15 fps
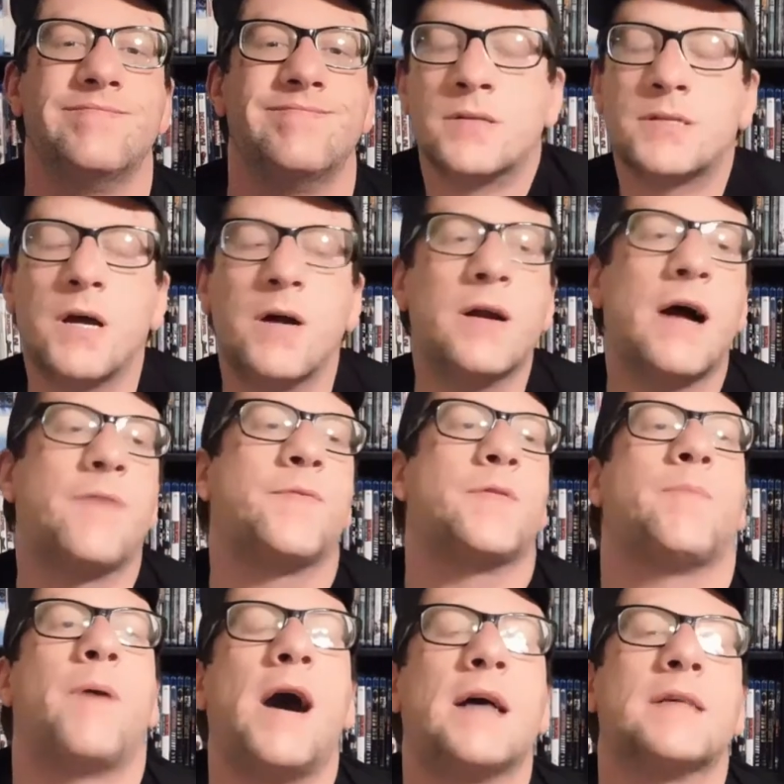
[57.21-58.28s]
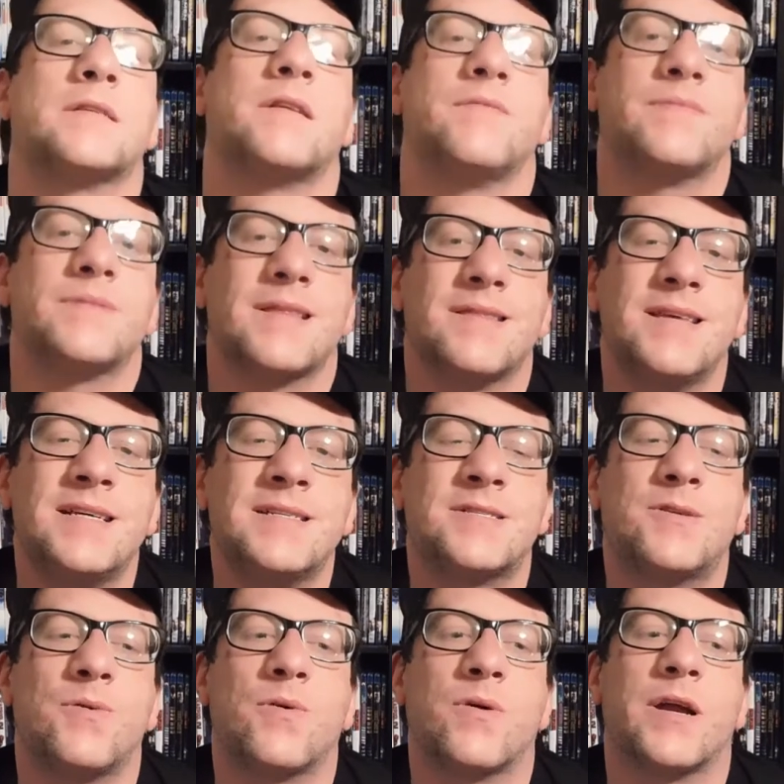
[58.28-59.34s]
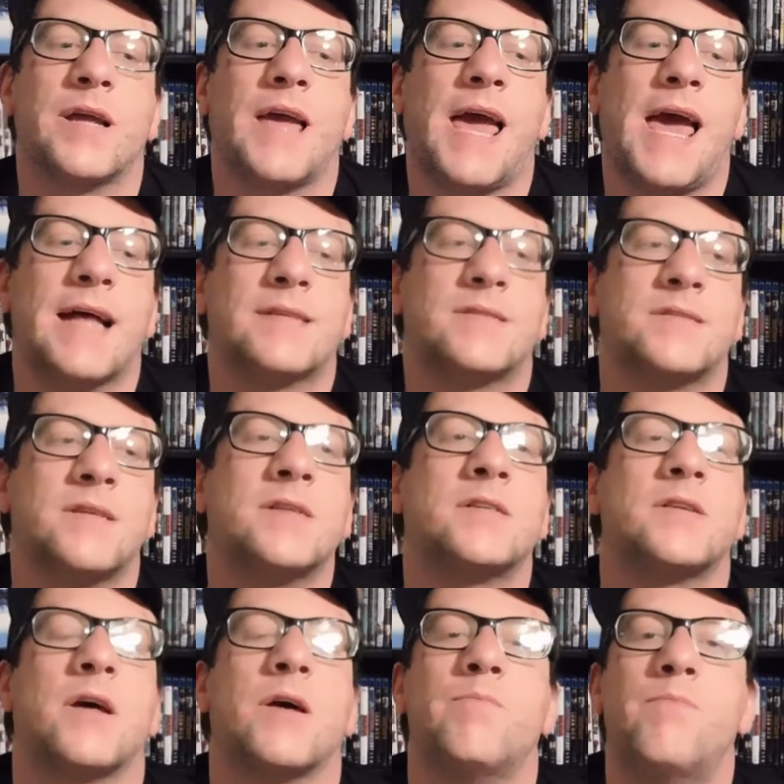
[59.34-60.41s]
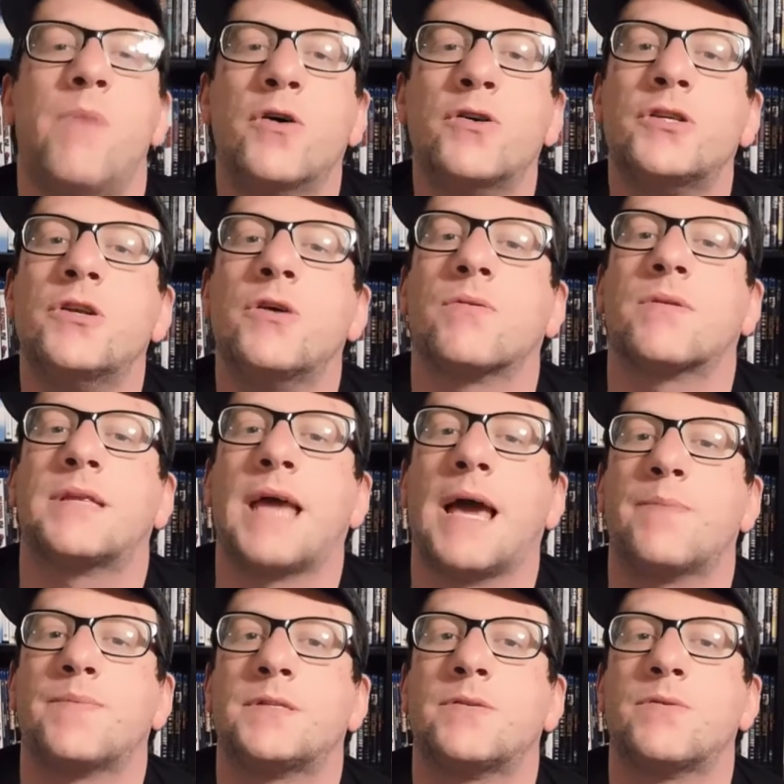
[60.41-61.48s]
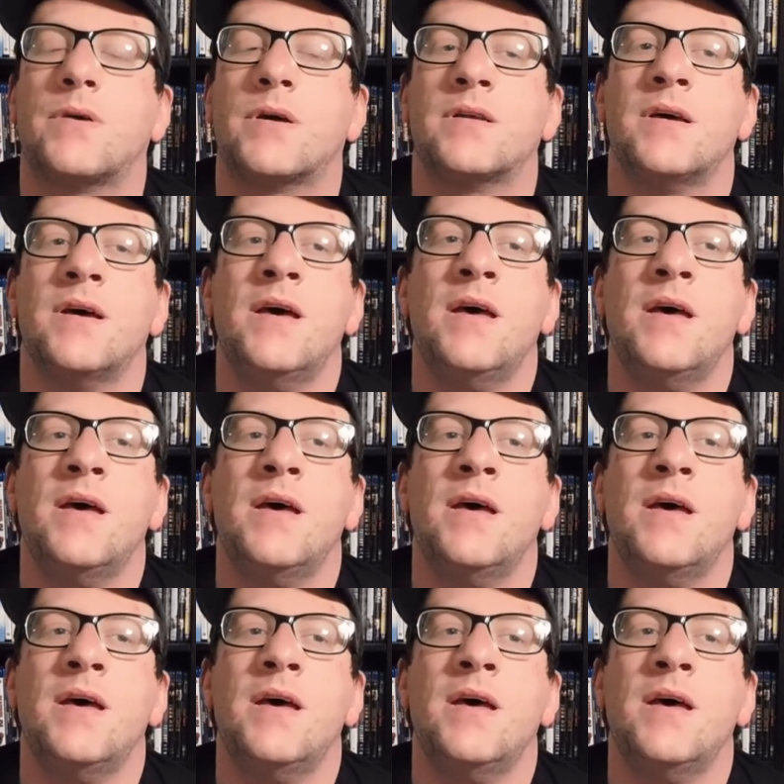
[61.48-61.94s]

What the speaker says: Start off with the positives. This story had such emotional depth to it.